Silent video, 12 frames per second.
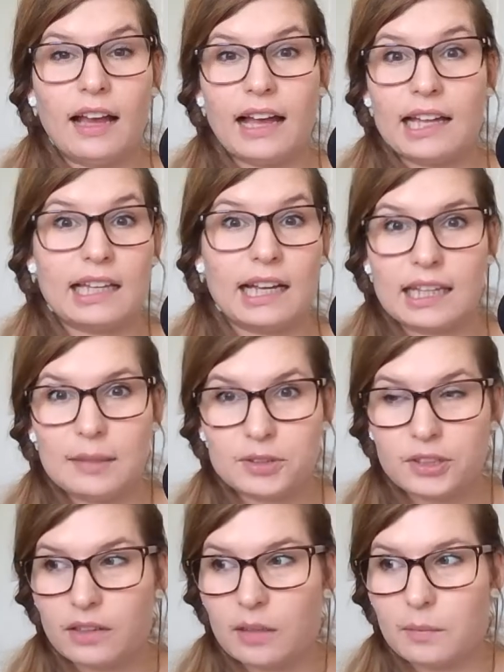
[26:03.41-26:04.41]
And I keep
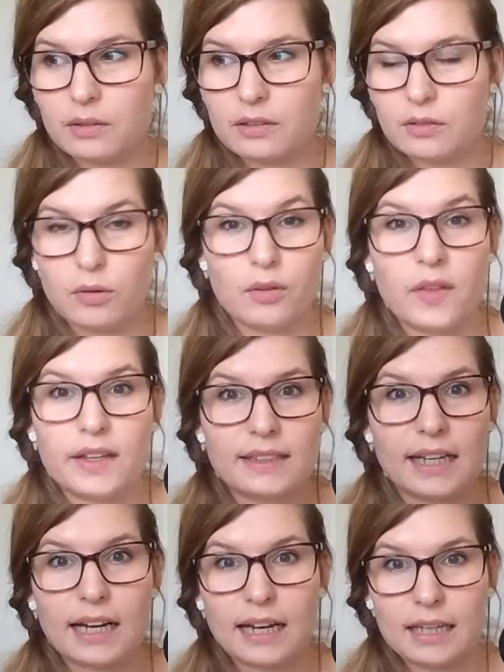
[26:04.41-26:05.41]
showing up on all the things,
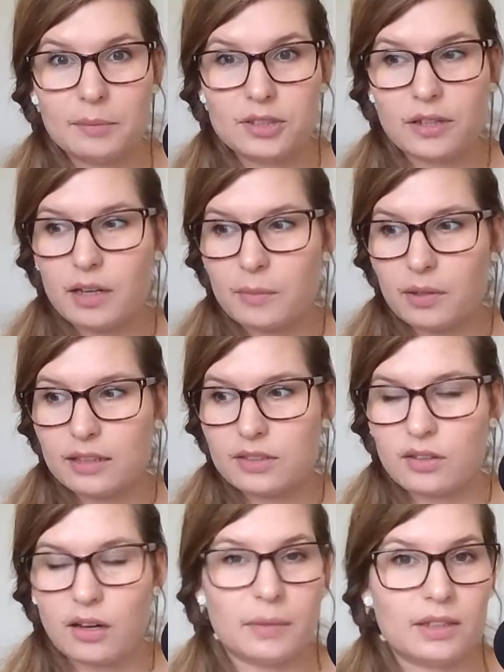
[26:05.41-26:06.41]
like I keep showing up on
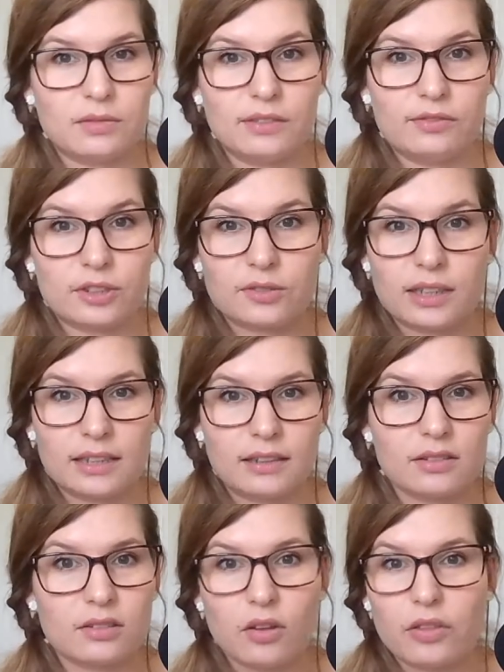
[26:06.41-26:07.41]
Instagram and it's really frustrating
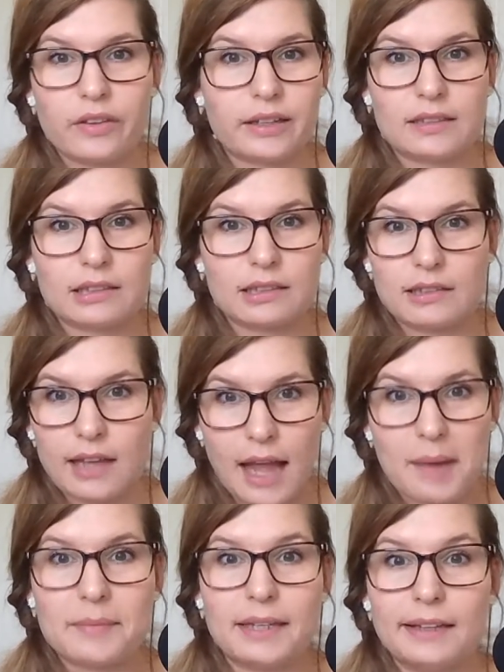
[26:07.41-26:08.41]
because nothing's
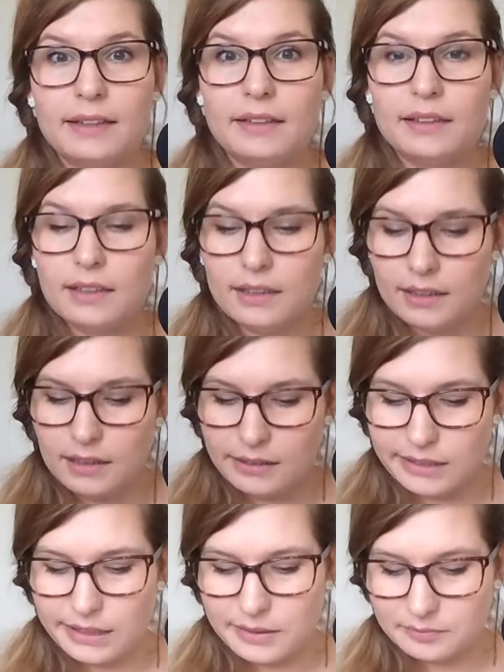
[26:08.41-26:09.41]
happening.
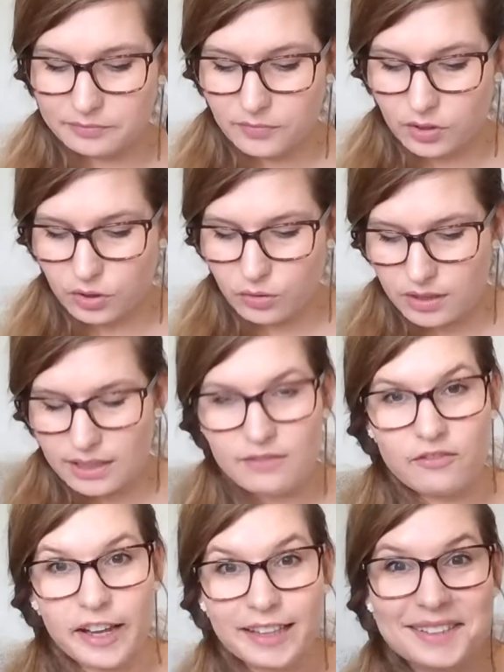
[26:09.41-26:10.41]
You can
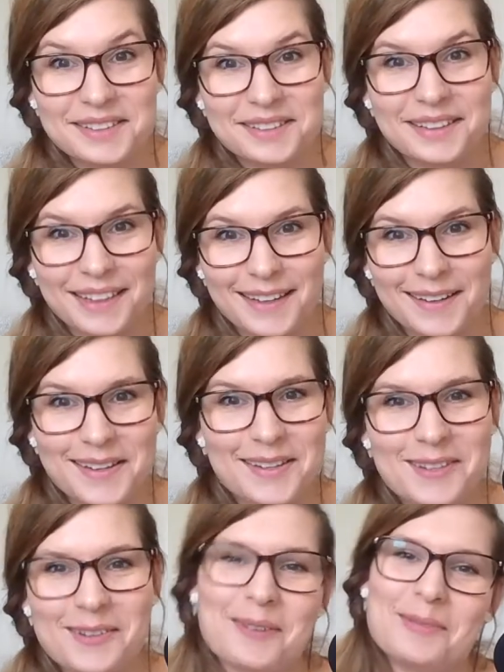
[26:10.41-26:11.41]
invest in an
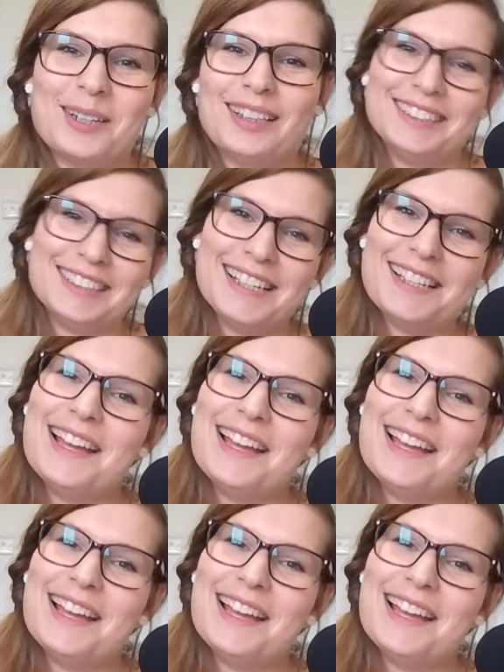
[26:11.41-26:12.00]
Instagram strategy.